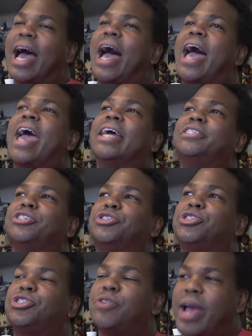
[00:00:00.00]
I had to
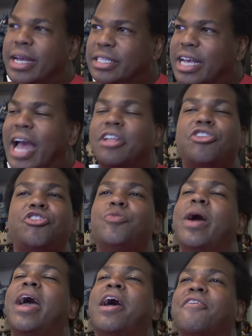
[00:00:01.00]
stretch. I had to
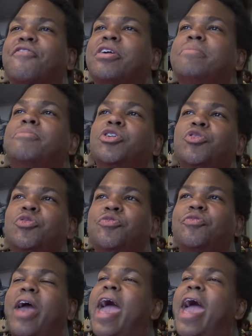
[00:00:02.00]
do every move,